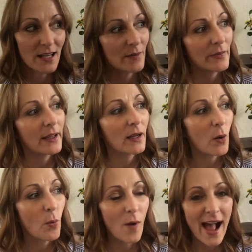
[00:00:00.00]
And I'm
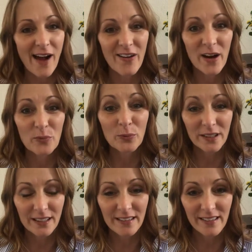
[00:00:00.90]
like, wow, I
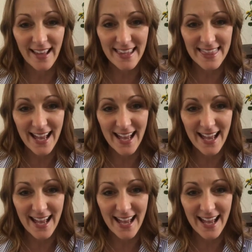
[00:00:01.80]
really like